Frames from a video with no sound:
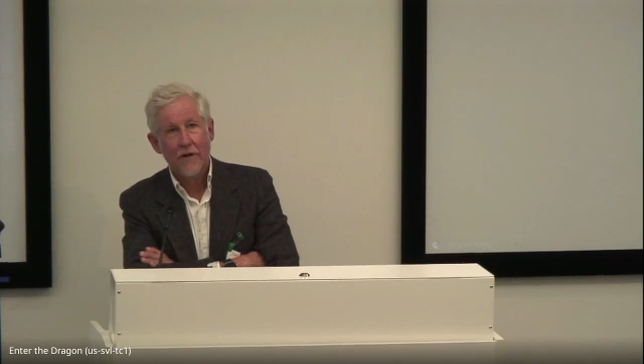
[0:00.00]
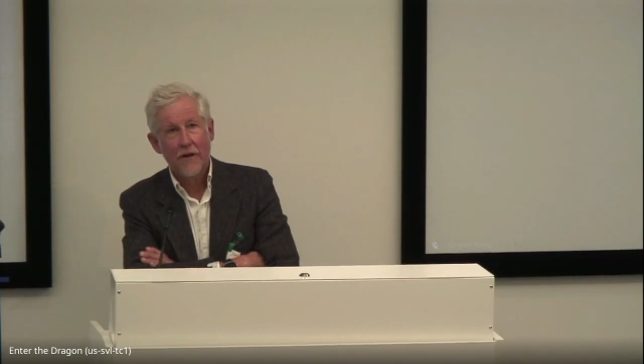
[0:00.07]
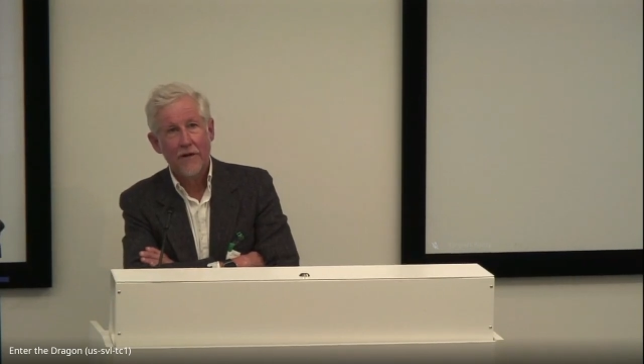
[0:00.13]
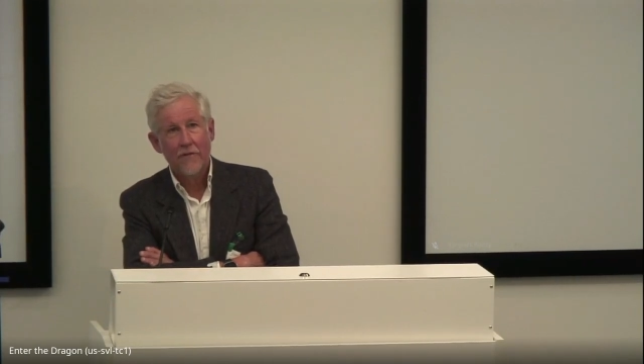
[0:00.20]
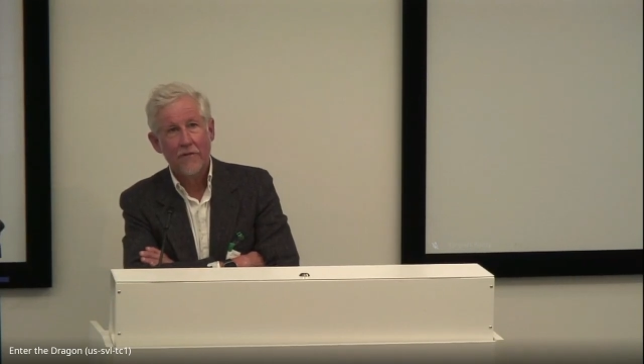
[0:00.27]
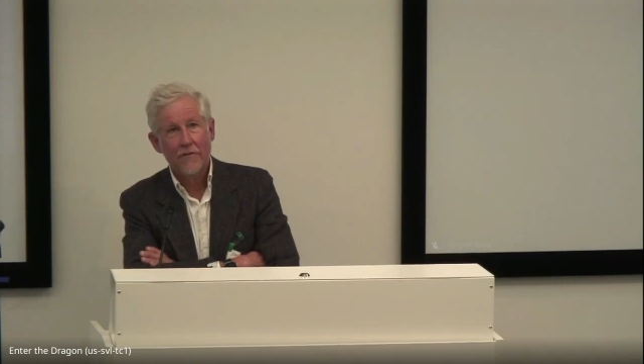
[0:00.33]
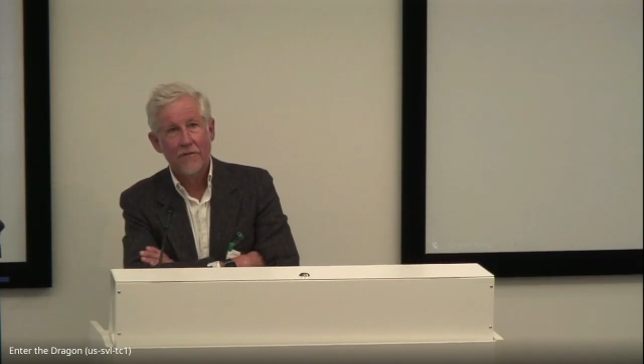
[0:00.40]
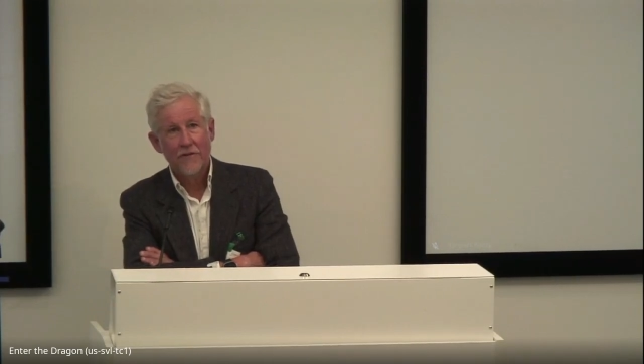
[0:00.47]
I
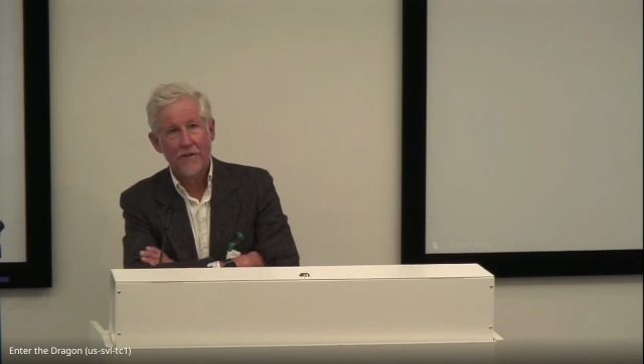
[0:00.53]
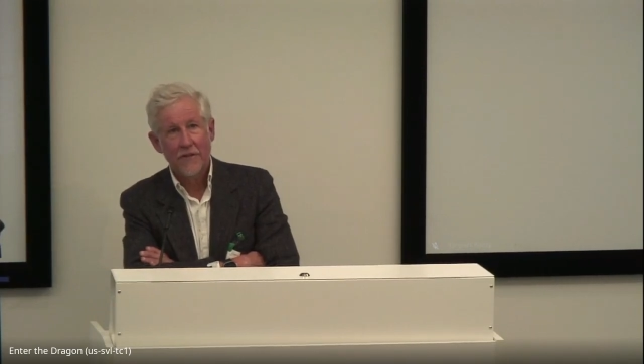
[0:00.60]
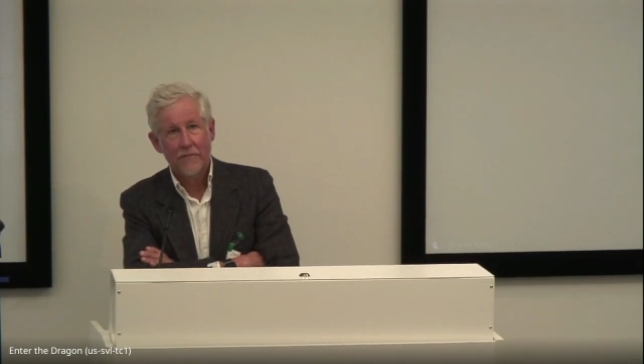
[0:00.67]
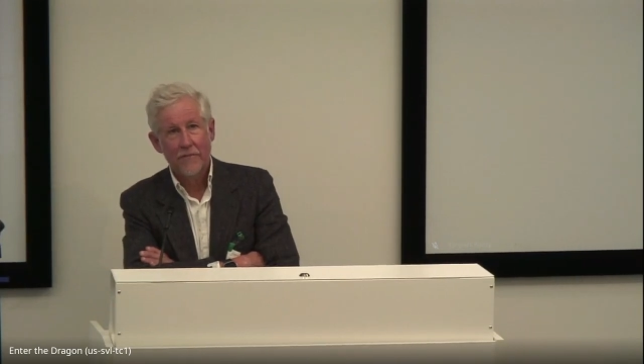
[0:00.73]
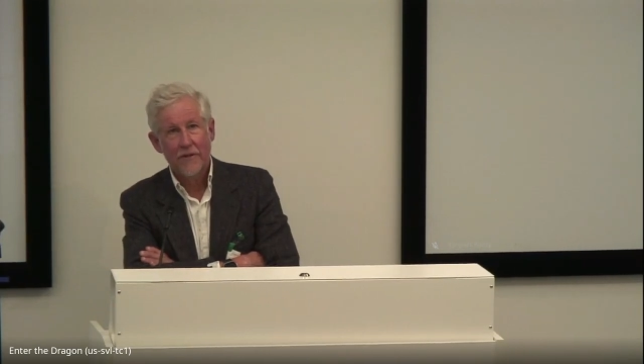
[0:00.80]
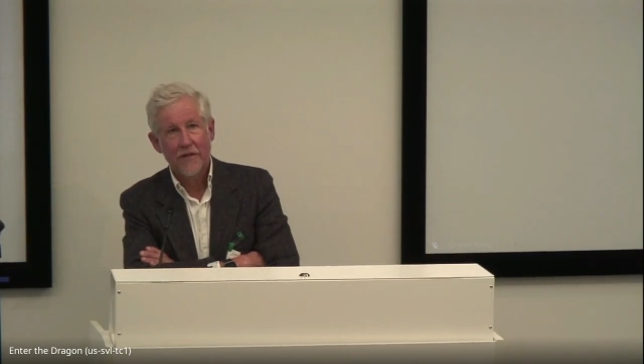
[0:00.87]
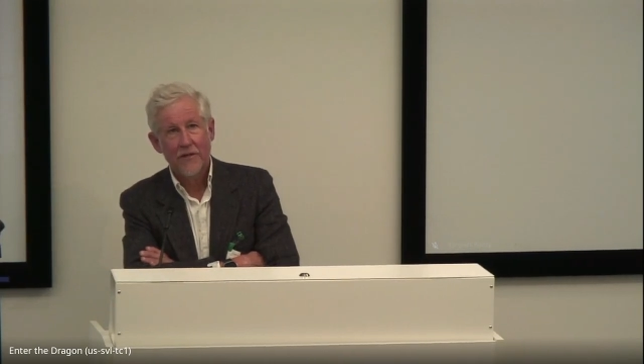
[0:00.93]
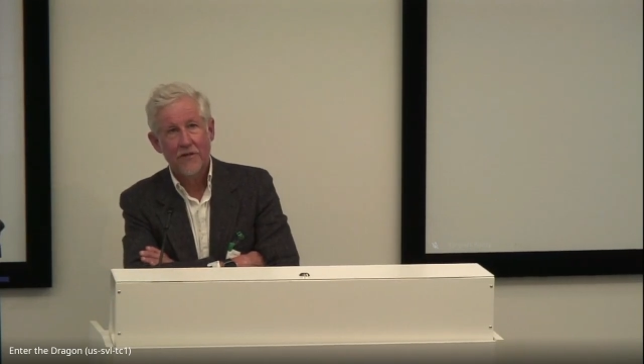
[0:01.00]
know there's some
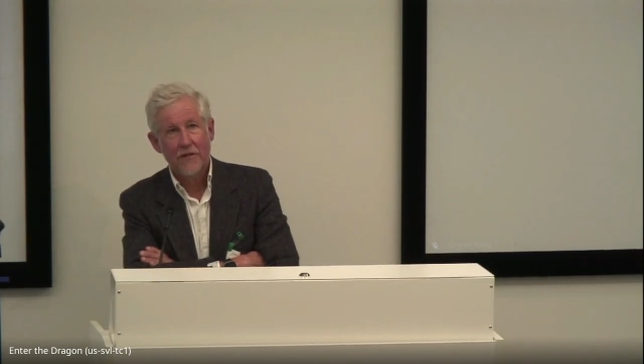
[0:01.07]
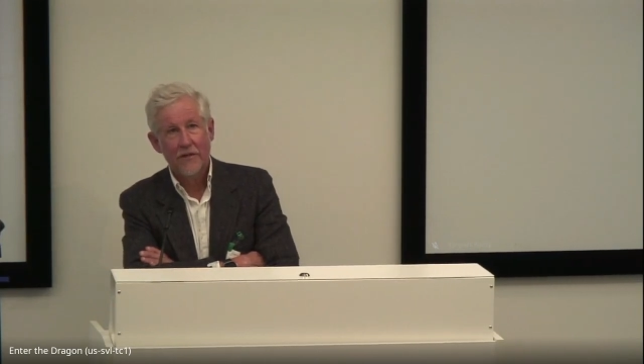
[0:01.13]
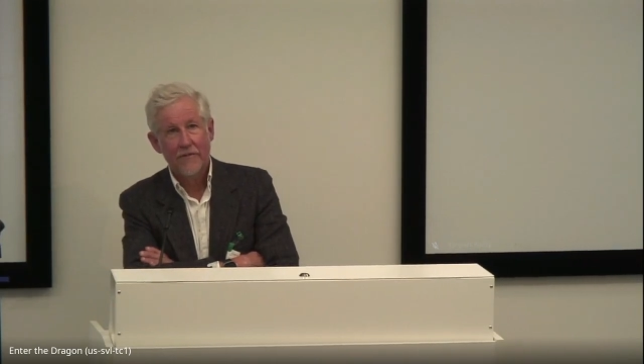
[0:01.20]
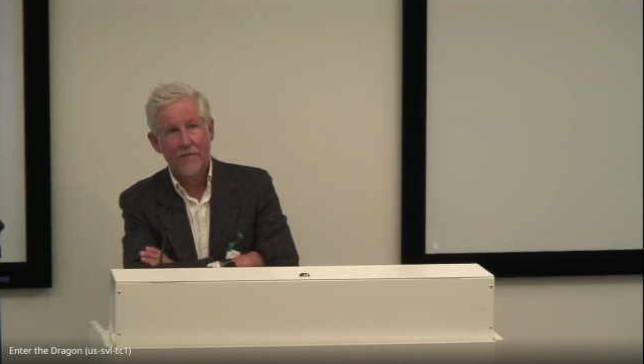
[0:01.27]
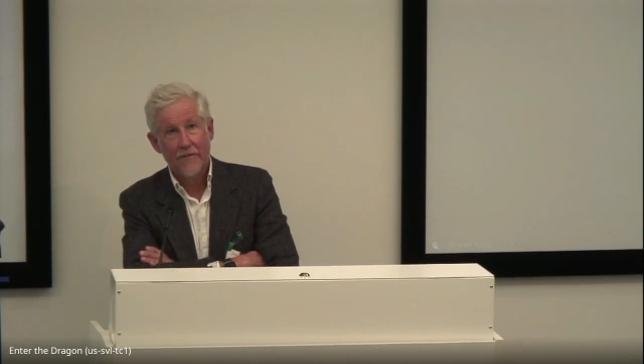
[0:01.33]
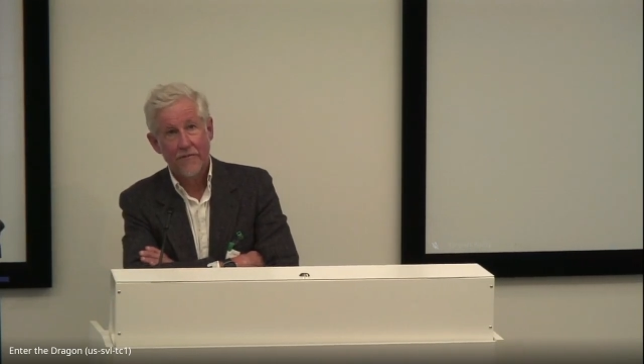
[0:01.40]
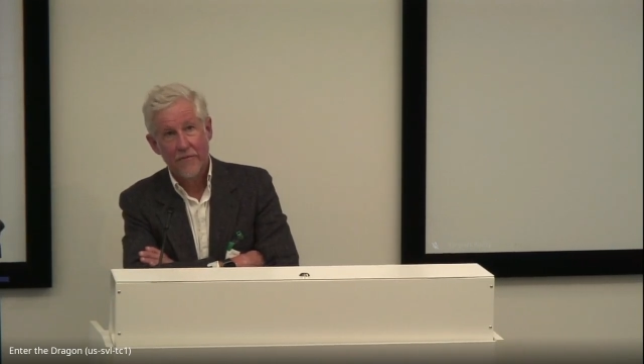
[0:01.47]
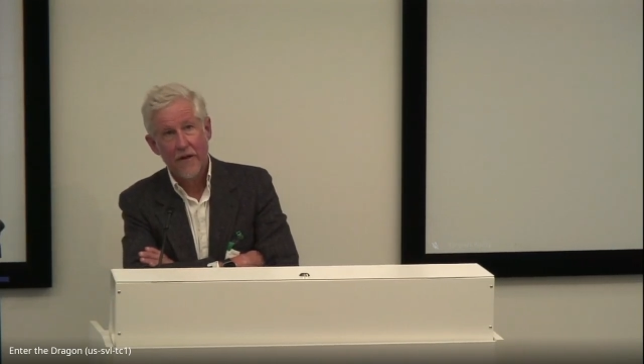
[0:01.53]
initiative.
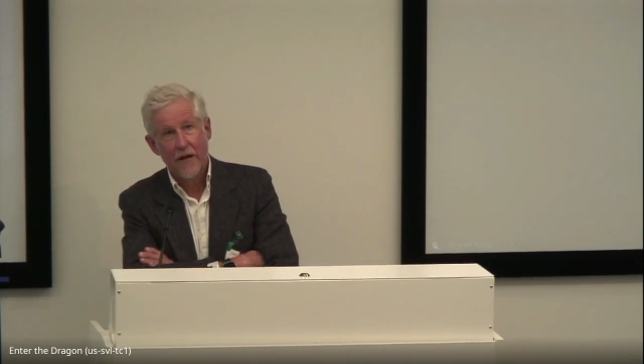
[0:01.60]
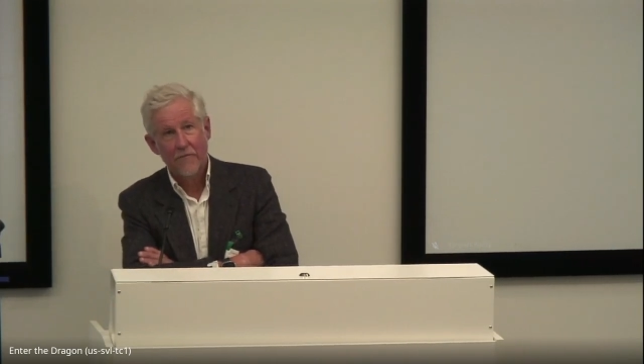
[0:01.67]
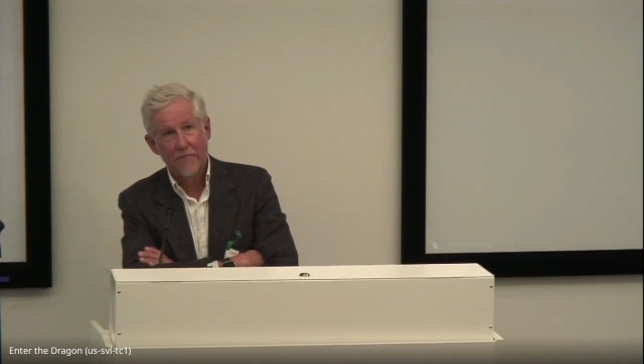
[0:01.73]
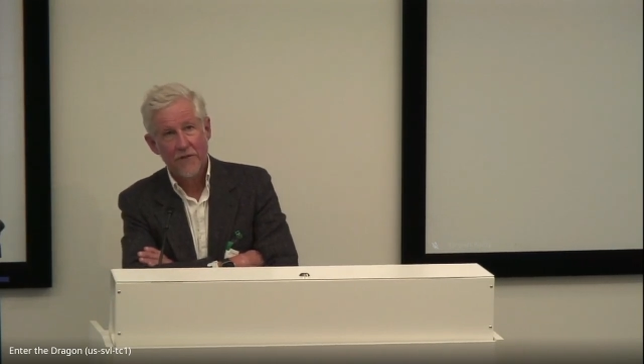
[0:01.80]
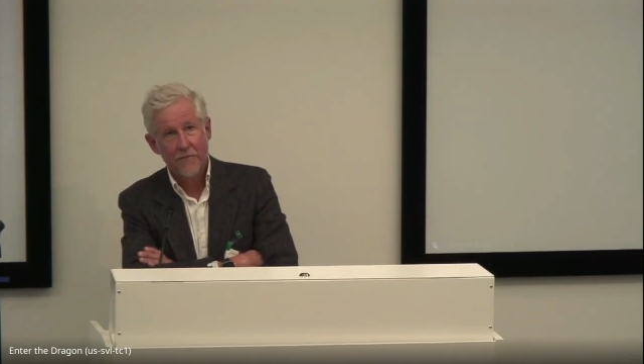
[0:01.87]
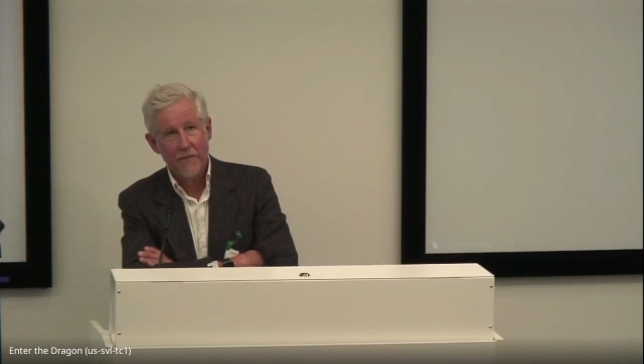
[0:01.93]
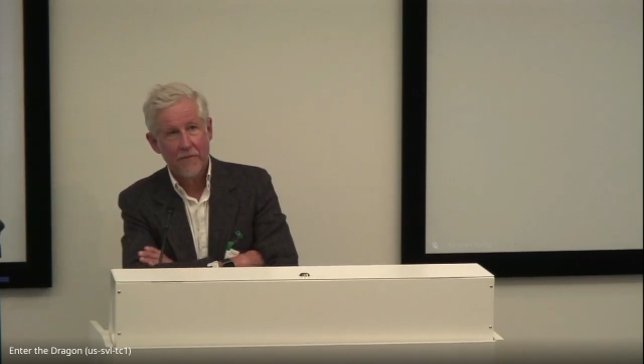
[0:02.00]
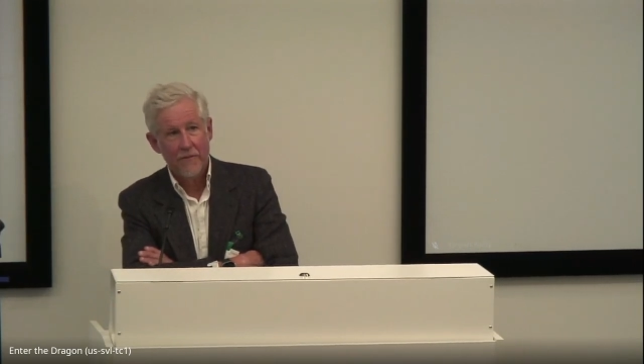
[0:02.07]
I, I was
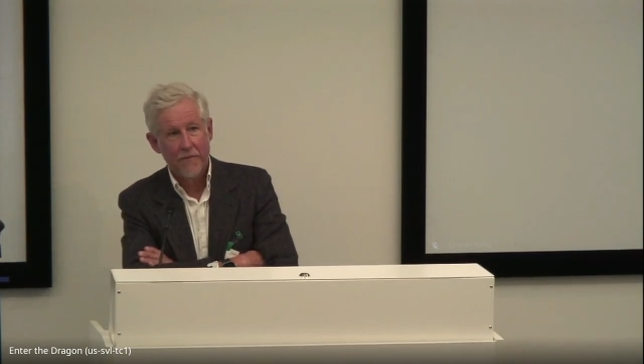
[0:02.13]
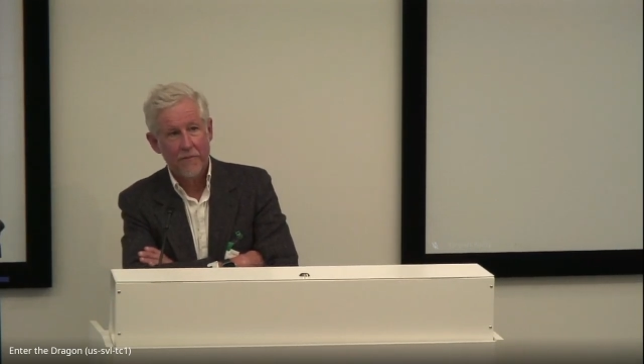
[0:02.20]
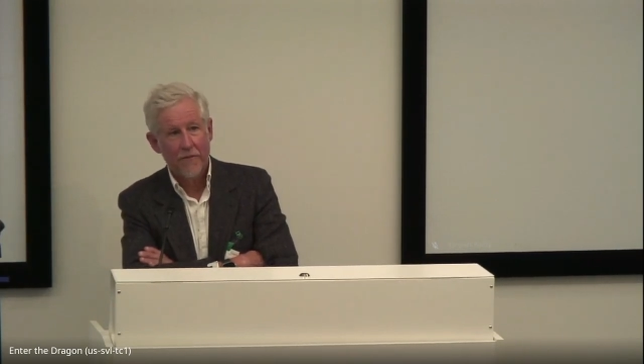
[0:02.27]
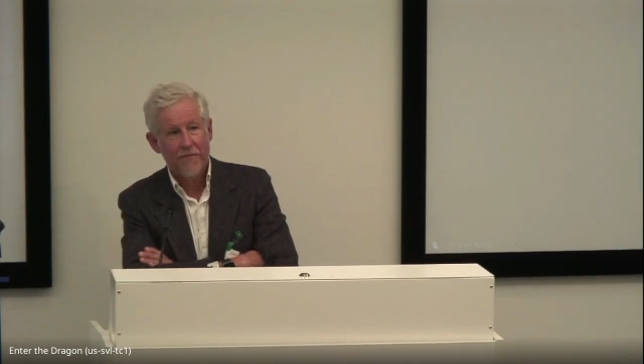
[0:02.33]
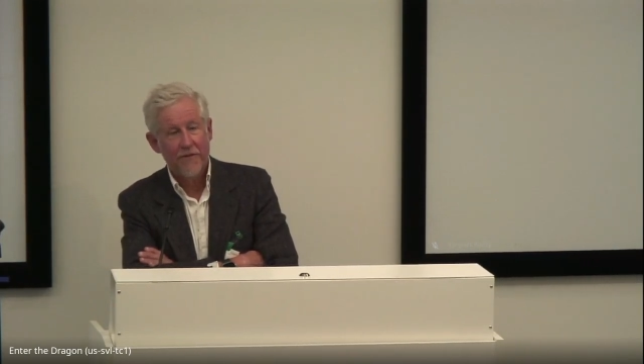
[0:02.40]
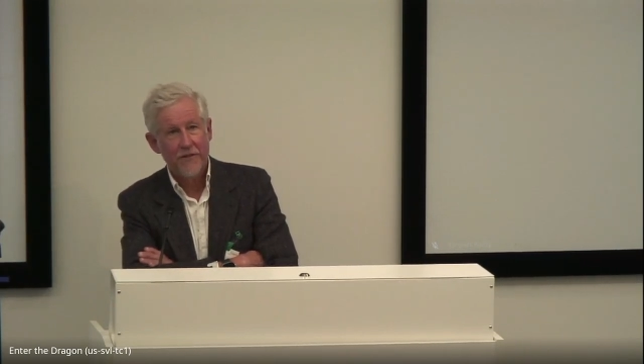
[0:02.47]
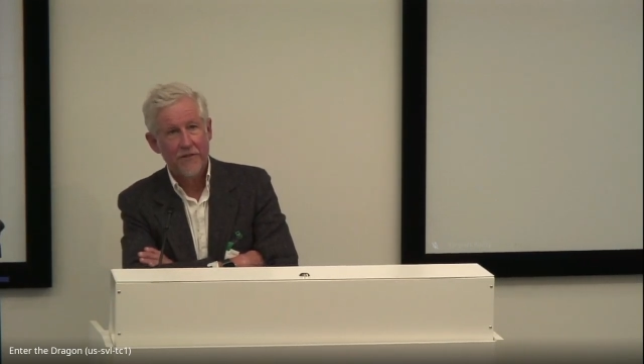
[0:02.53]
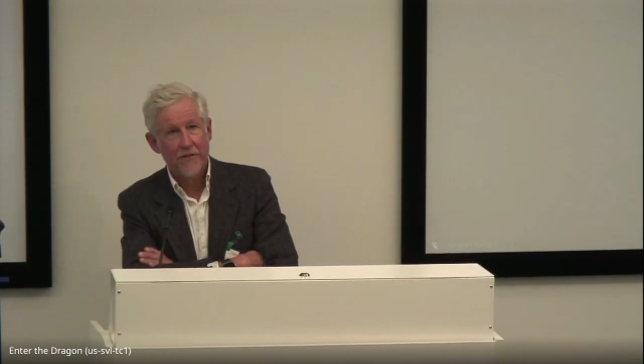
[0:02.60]
meeting with
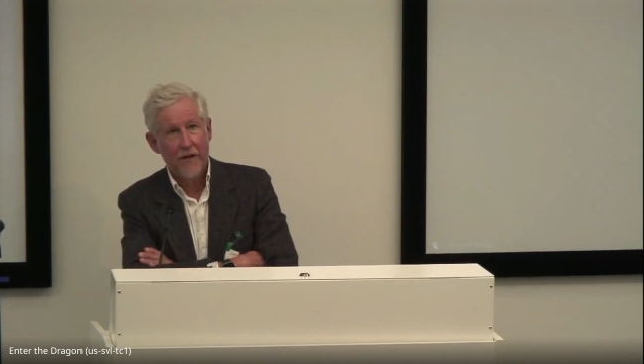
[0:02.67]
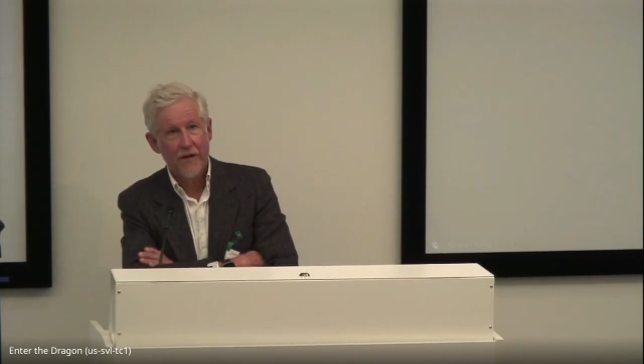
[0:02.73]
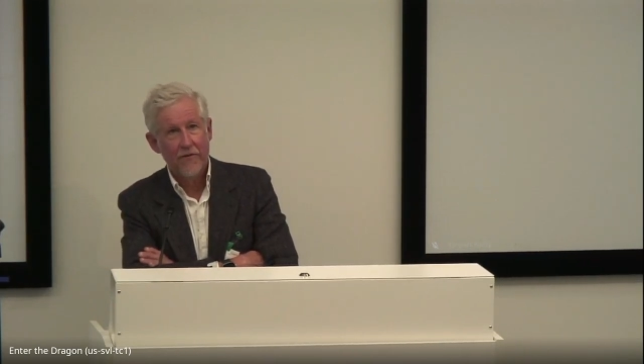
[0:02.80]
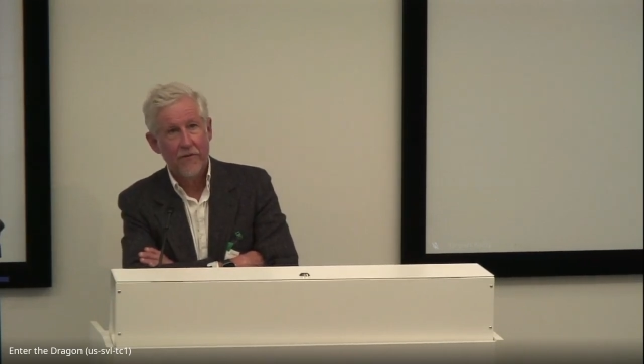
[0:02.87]
Professor Andrew